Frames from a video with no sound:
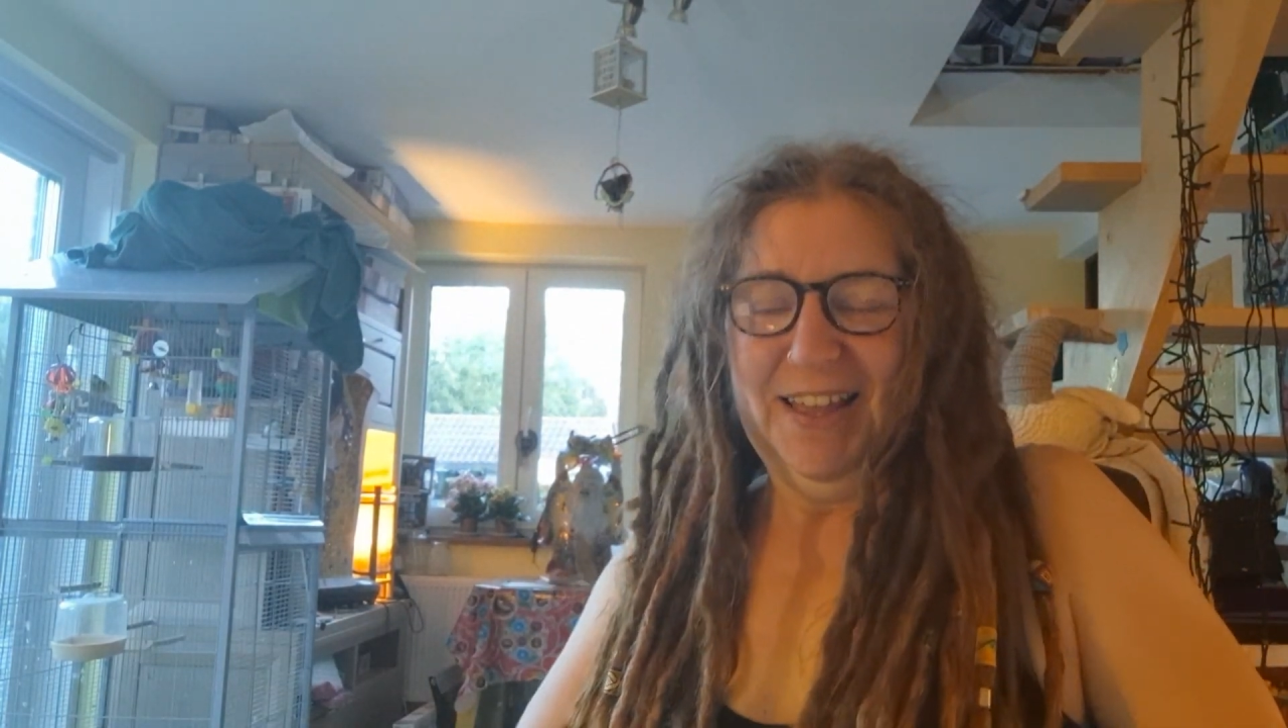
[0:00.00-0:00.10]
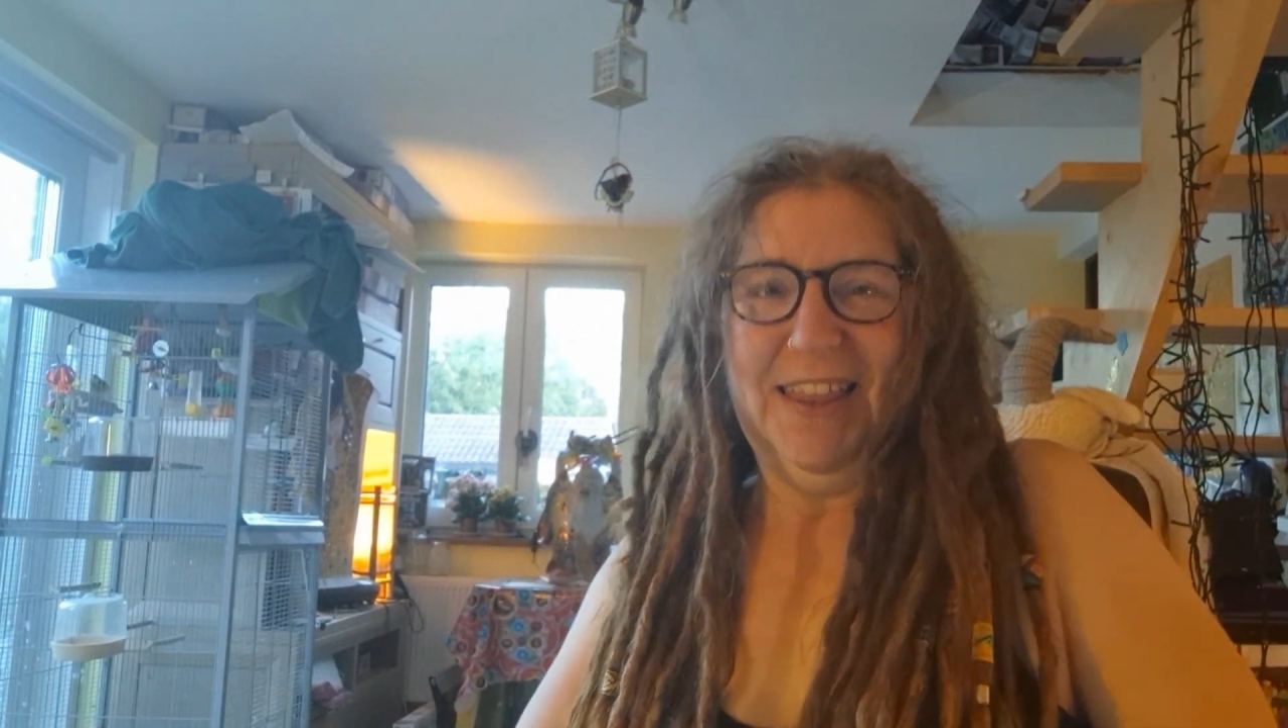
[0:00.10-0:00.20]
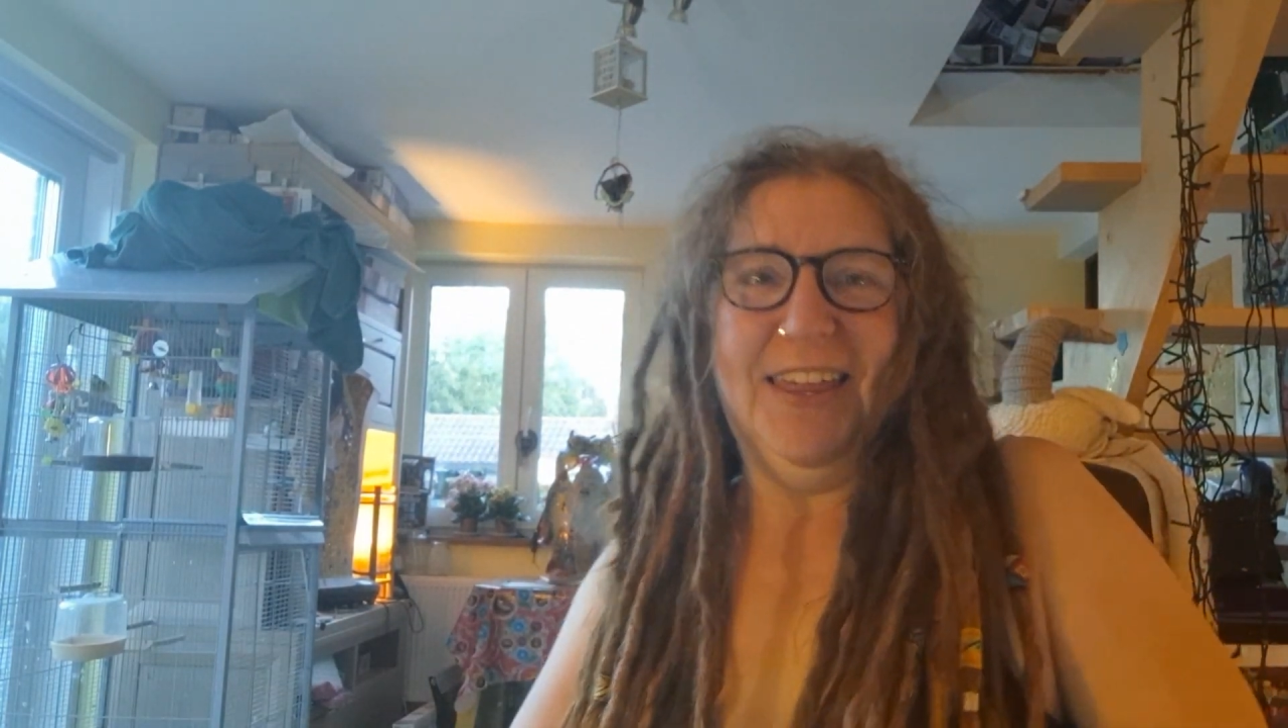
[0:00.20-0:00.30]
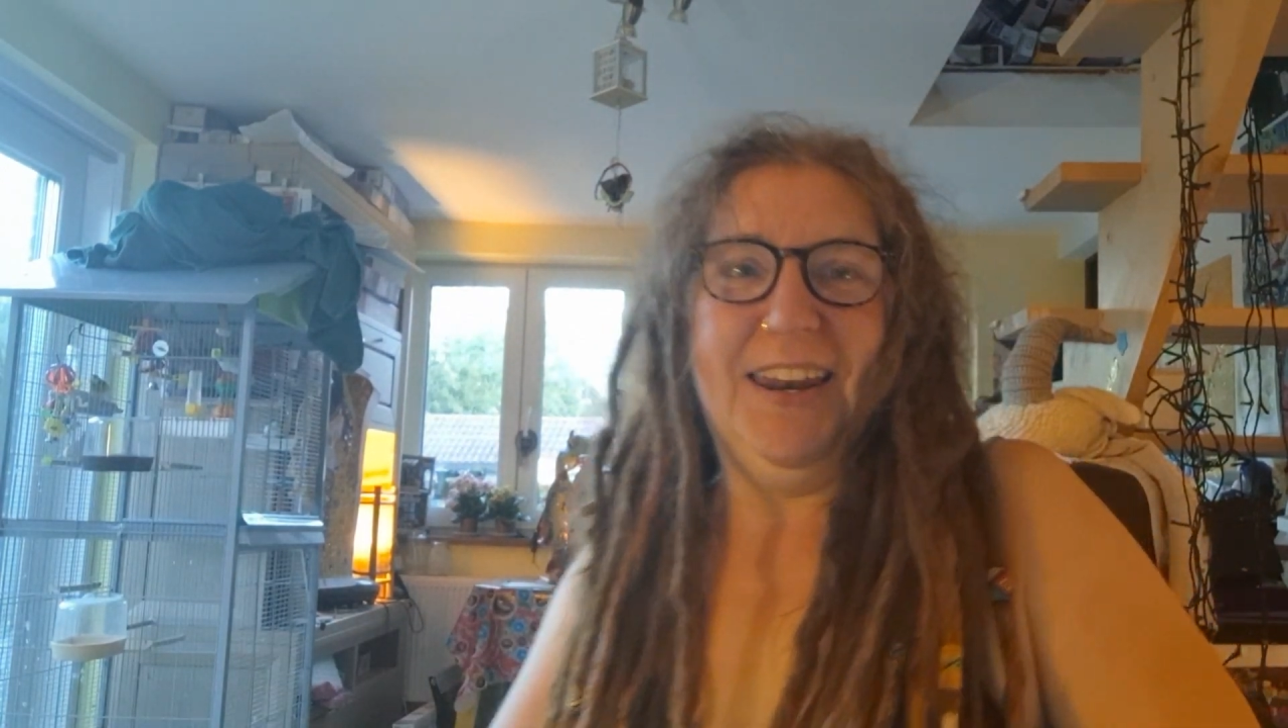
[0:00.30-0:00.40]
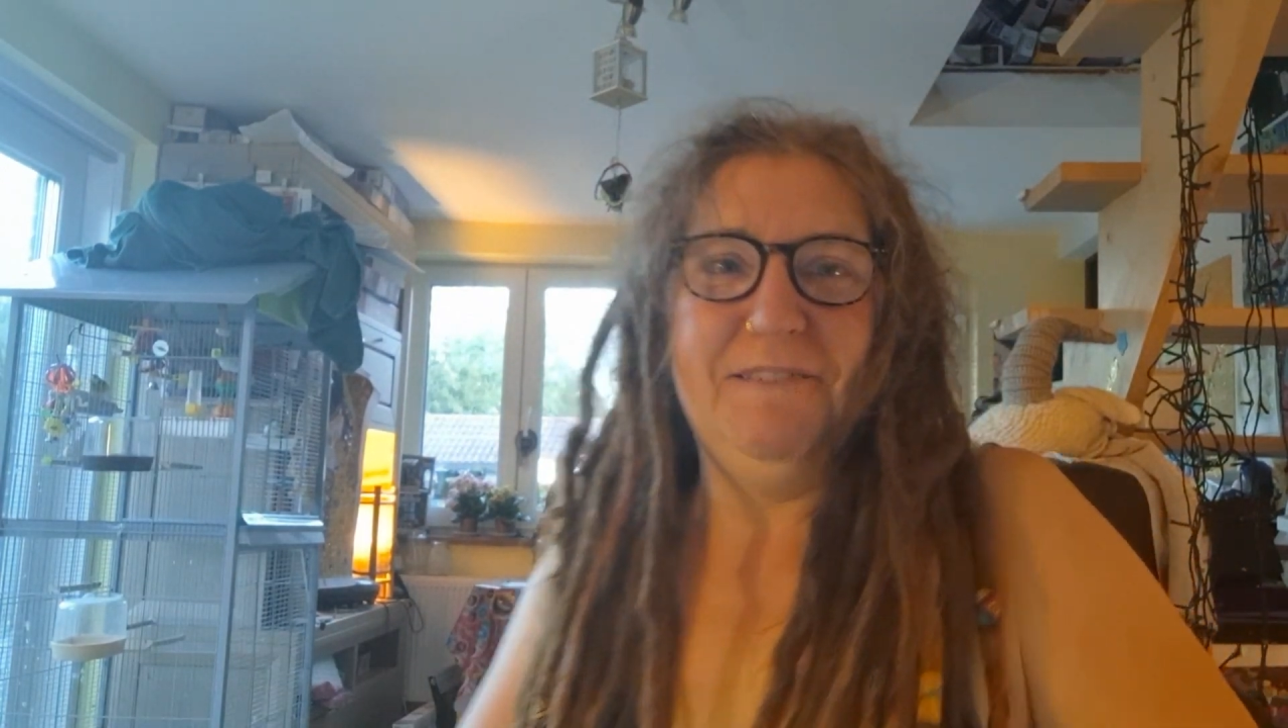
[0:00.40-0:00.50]

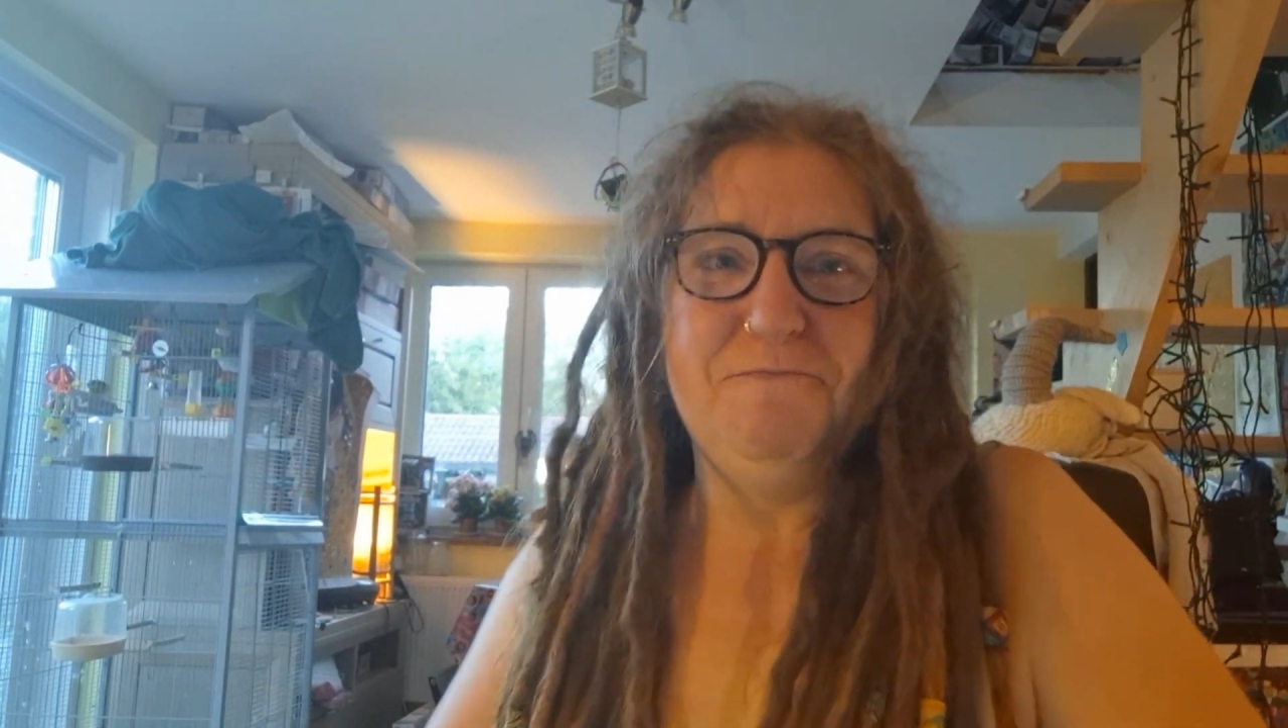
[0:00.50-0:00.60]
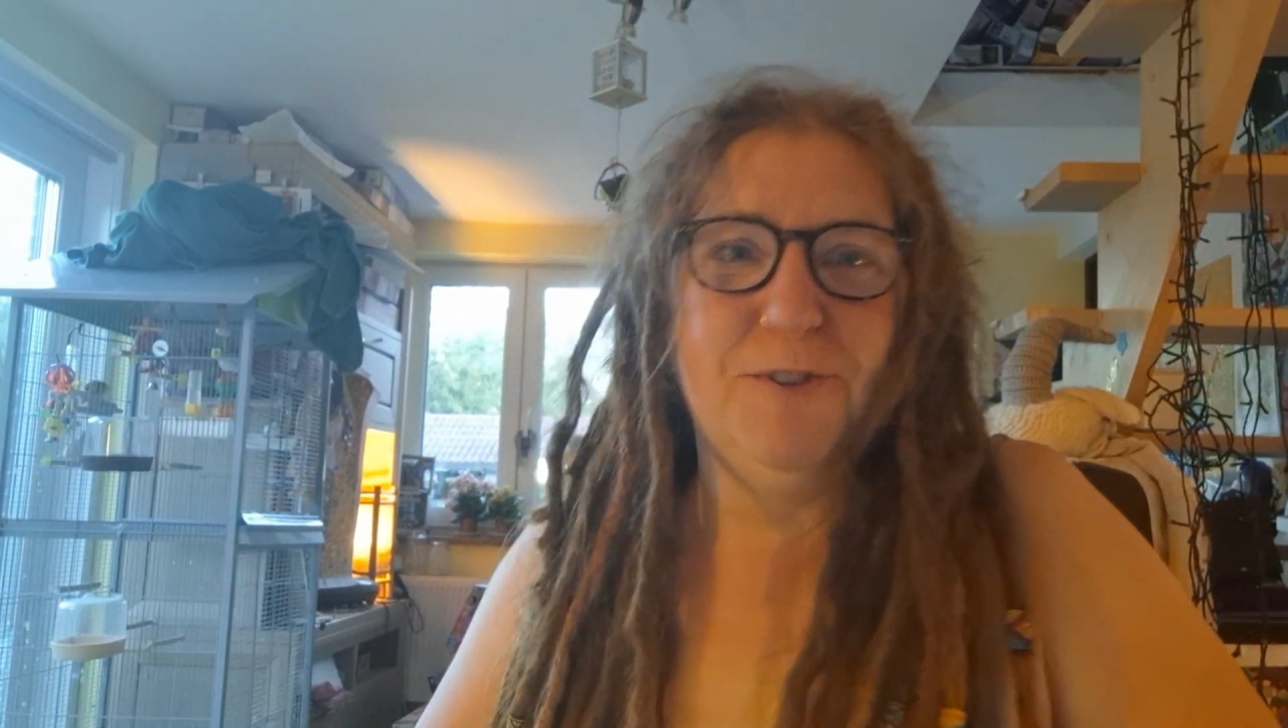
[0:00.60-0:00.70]
that I'm